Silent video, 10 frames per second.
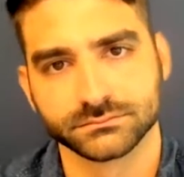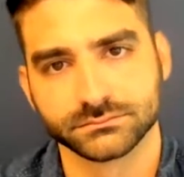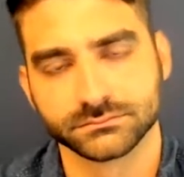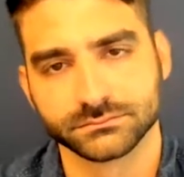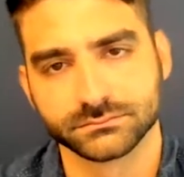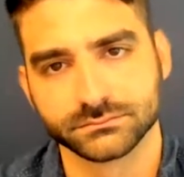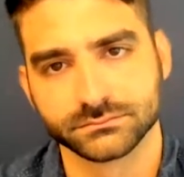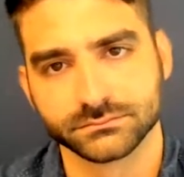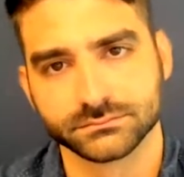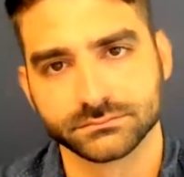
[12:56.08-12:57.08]

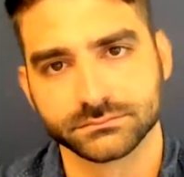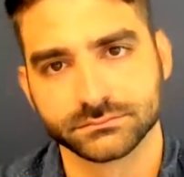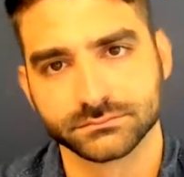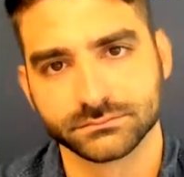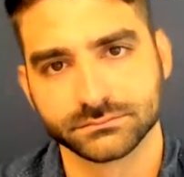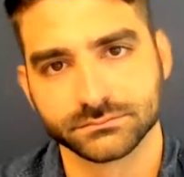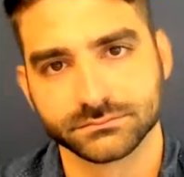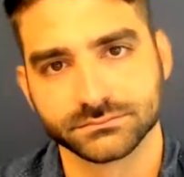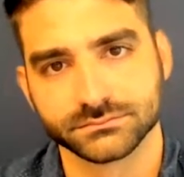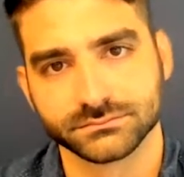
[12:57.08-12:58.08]

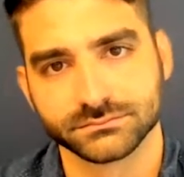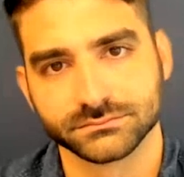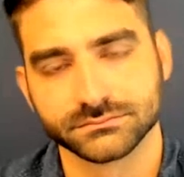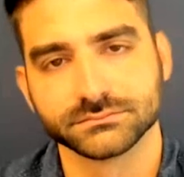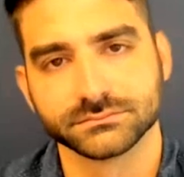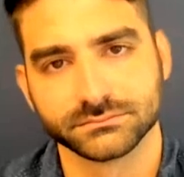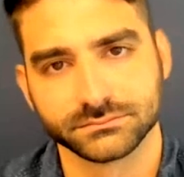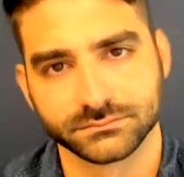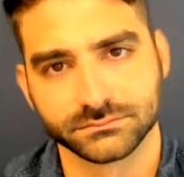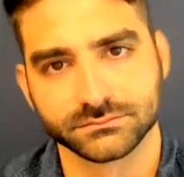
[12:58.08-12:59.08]

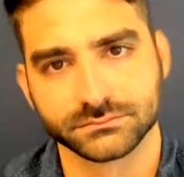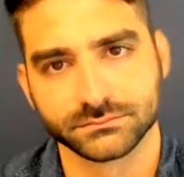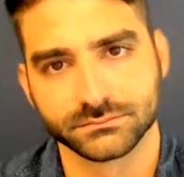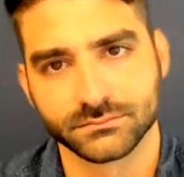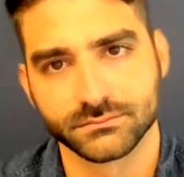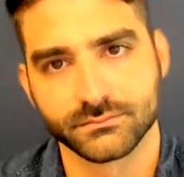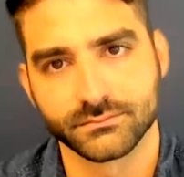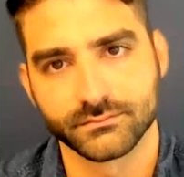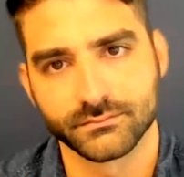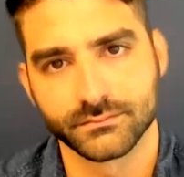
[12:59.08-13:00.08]

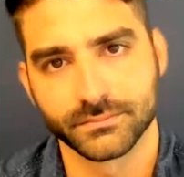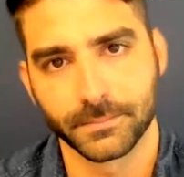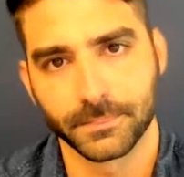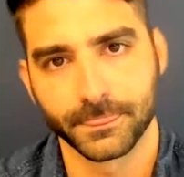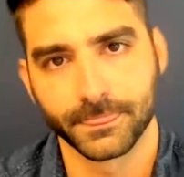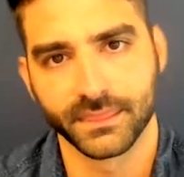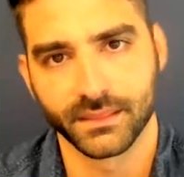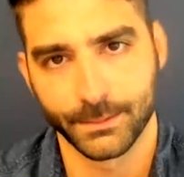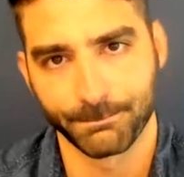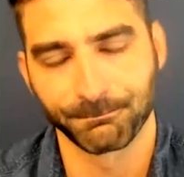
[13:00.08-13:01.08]

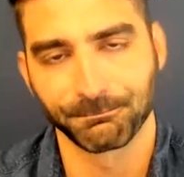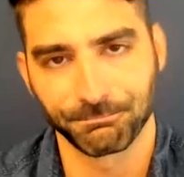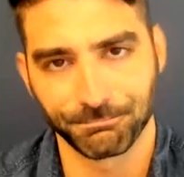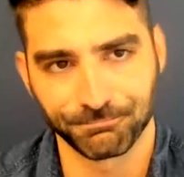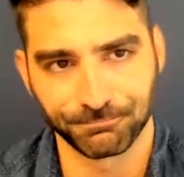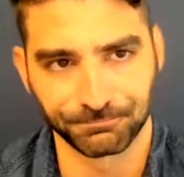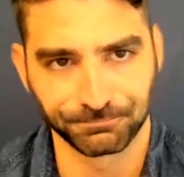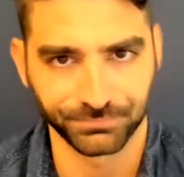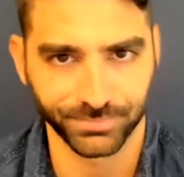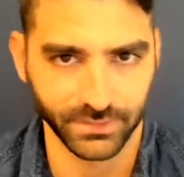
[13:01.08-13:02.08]

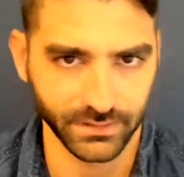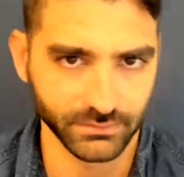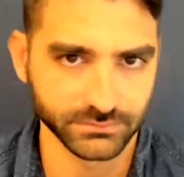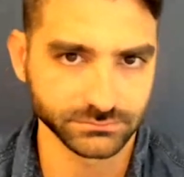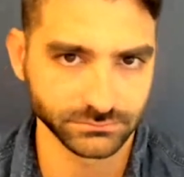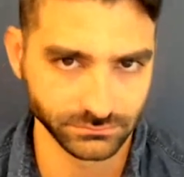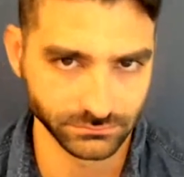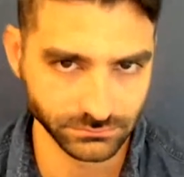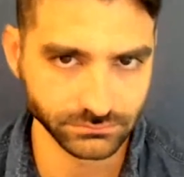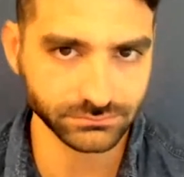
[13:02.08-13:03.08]

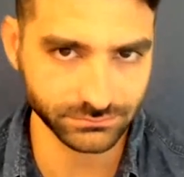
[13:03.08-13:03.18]
[no speech]